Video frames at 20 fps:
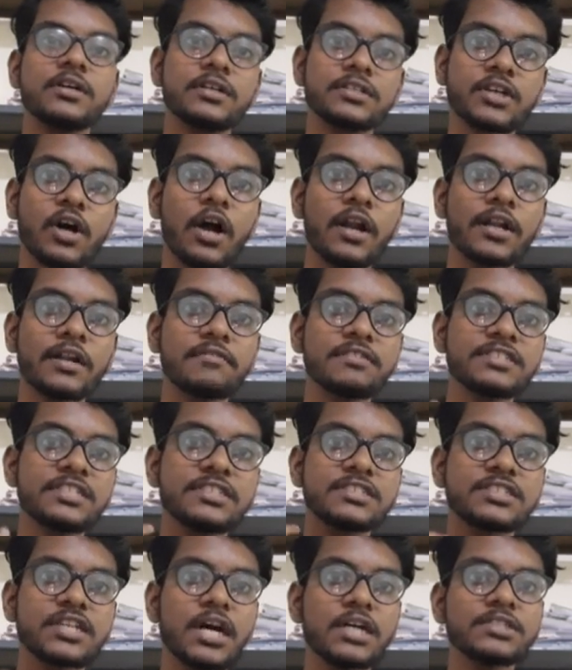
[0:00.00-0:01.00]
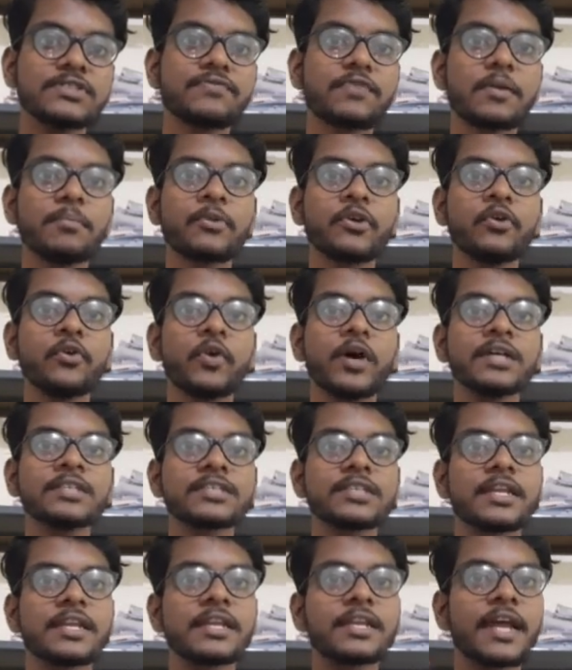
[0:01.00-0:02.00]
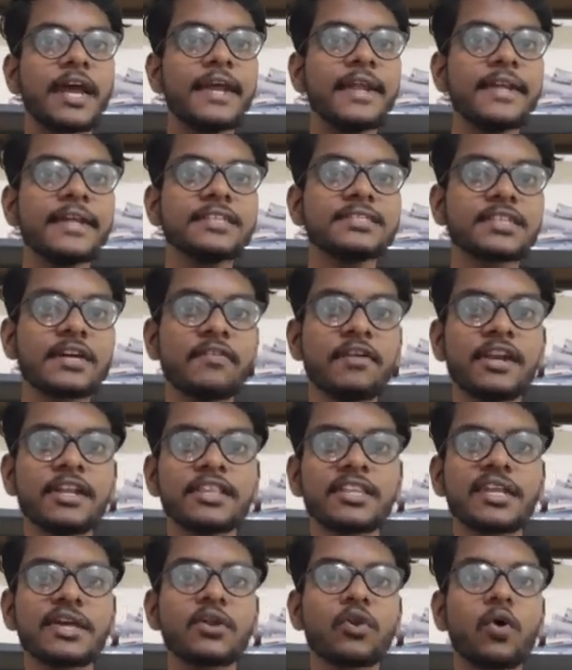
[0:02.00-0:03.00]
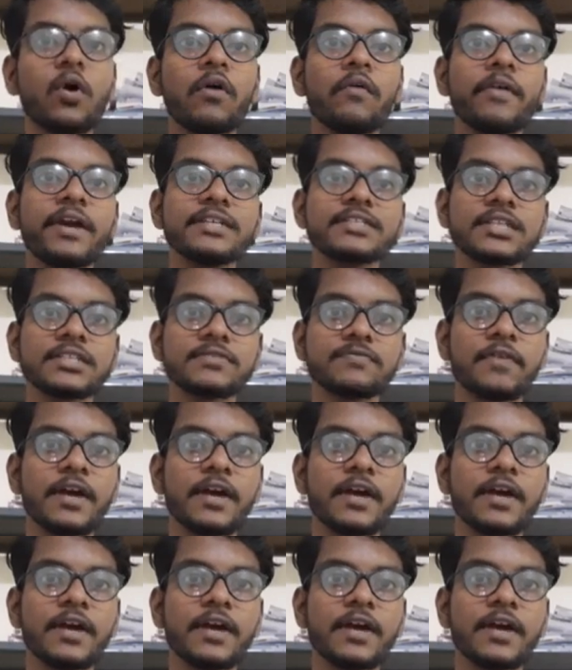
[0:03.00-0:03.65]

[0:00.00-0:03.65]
controversy starts from US. In 1973 Roe vs.